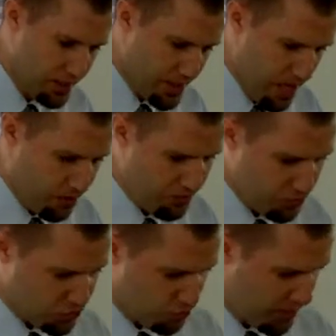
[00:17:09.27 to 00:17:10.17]
Now,
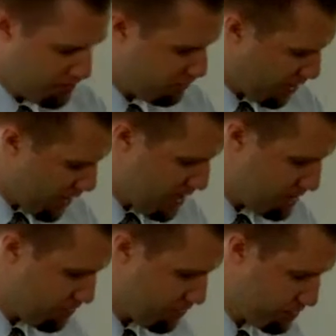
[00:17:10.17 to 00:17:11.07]
verse
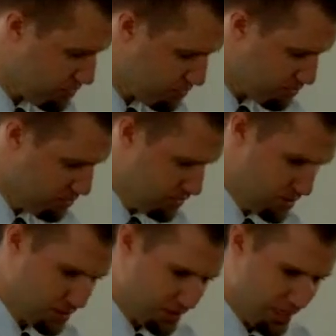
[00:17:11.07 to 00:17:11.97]
25
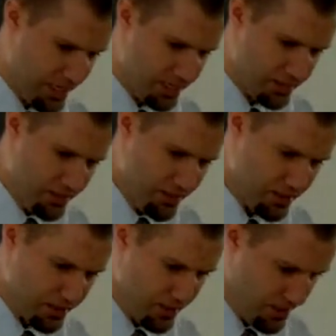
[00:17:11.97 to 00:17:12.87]

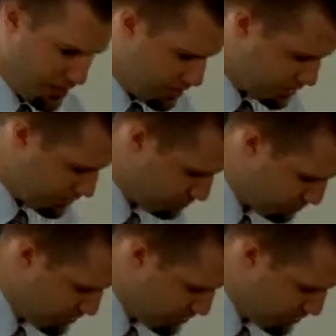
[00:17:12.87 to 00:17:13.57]
says this,